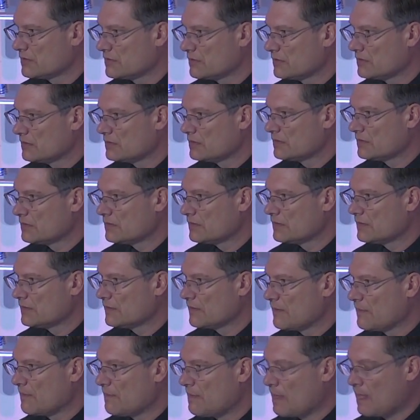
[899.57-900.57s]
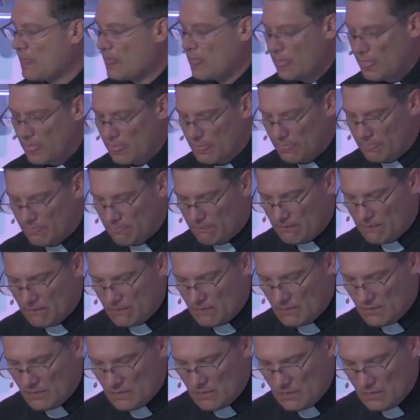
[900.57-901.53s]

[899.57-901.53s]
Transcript: (silence)